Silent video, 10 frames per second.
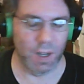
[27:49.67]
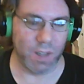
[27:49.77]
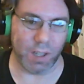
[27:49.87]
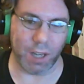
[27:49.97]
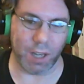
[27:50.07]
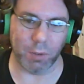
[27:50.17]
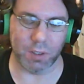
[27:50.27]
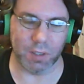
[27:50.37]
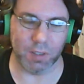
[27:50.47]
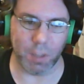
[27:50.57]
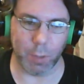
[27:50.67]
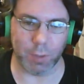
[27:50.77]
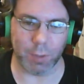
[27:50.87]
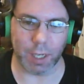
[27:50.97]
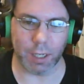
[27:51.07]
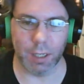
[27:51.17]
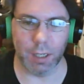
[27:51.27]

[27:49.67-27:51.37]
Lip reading: Thought that was amusing.